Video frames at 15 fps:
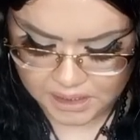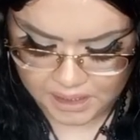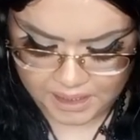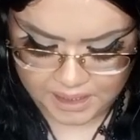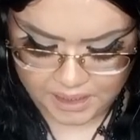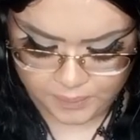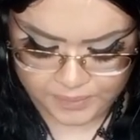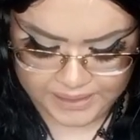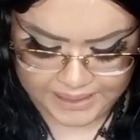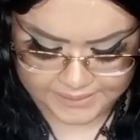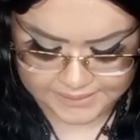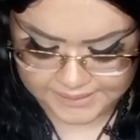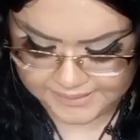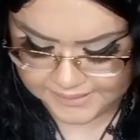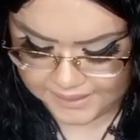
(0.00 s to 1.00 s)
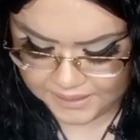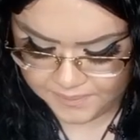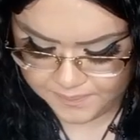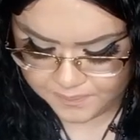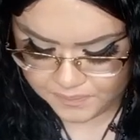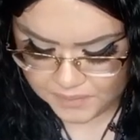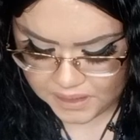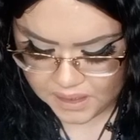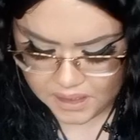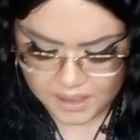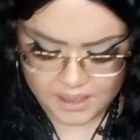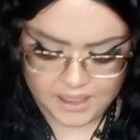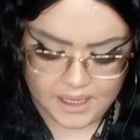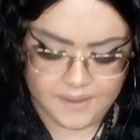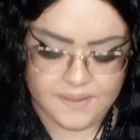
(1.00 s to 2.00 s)
We got the sun.
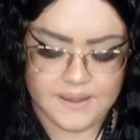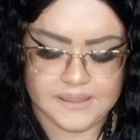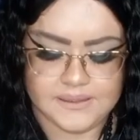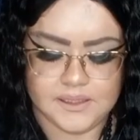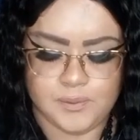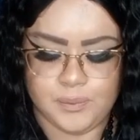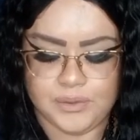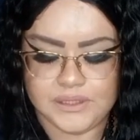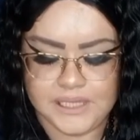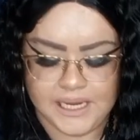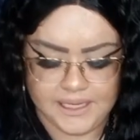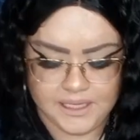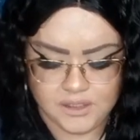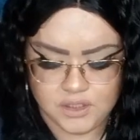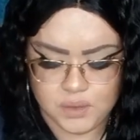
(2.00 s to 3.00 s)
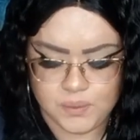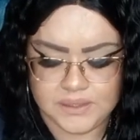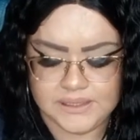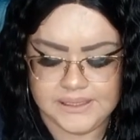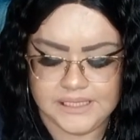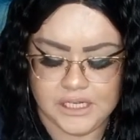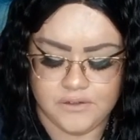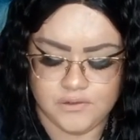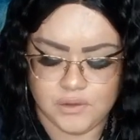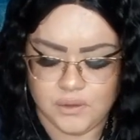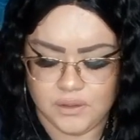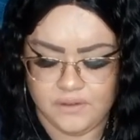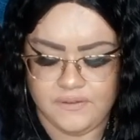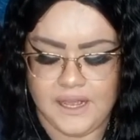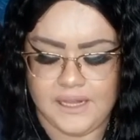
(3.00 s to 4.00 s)
And this is pertaining to oneself,
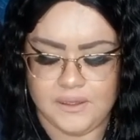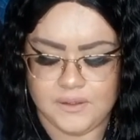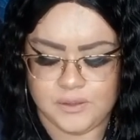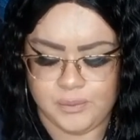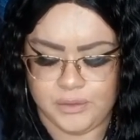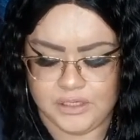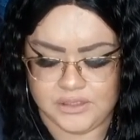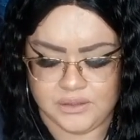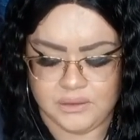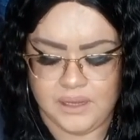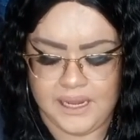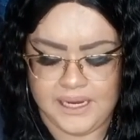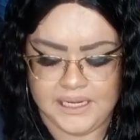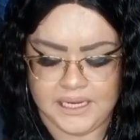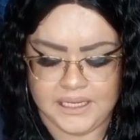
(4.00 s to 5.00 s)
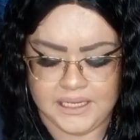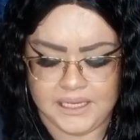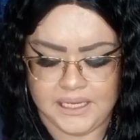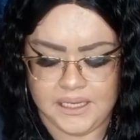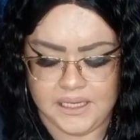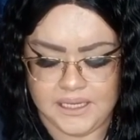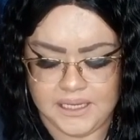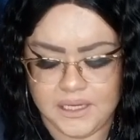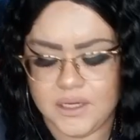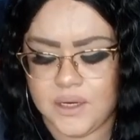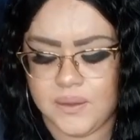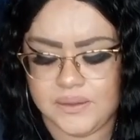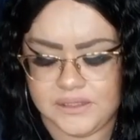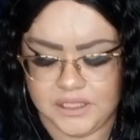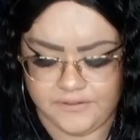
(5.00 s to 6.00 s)
core values, personal identity,
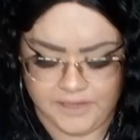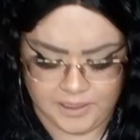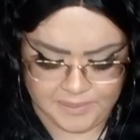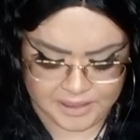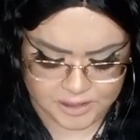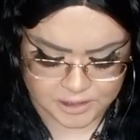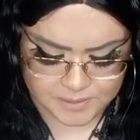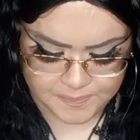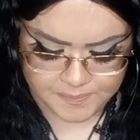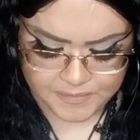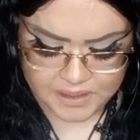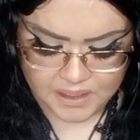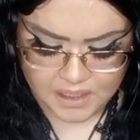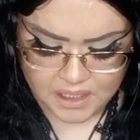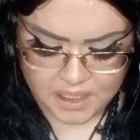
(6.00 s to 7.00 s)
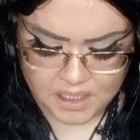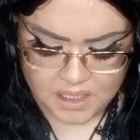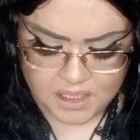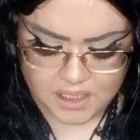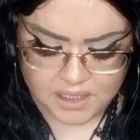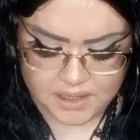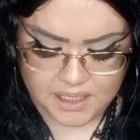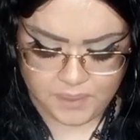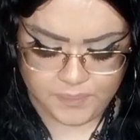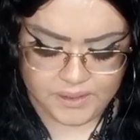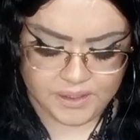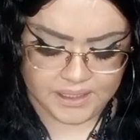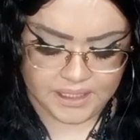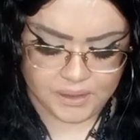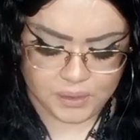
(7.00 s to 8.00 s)
ego, self-image. Then we're
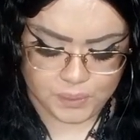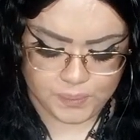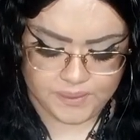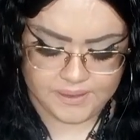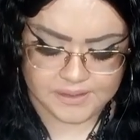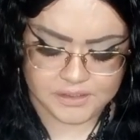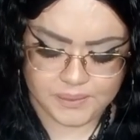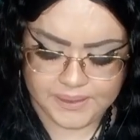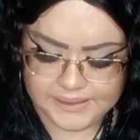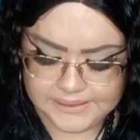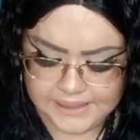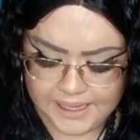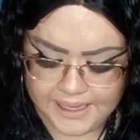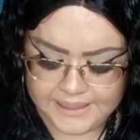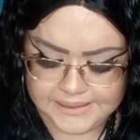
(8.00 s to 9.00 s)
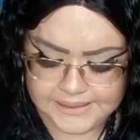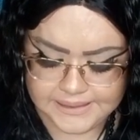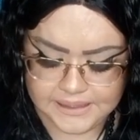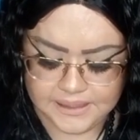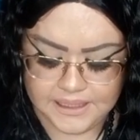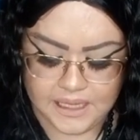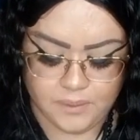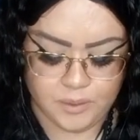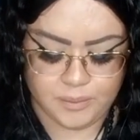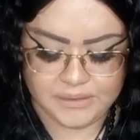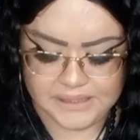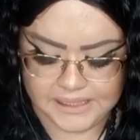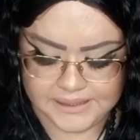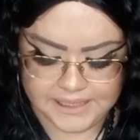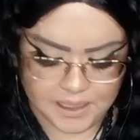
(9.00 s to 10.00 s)
going to go with the zodiac signs. They
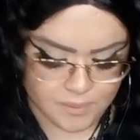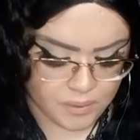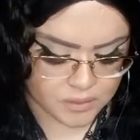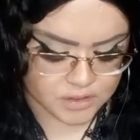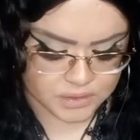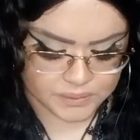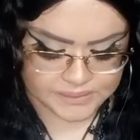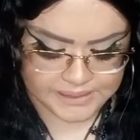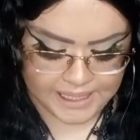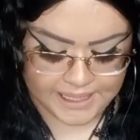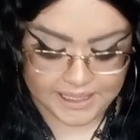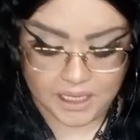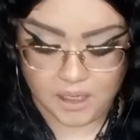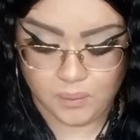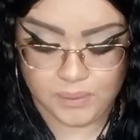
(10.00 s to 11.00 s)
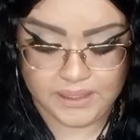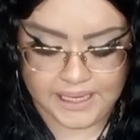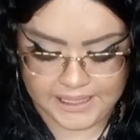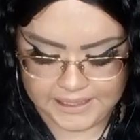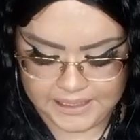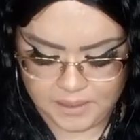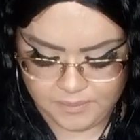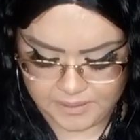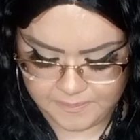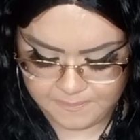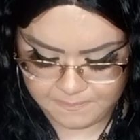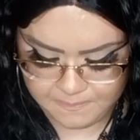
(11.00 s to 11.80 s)
represent the emotional side. And we got Libra.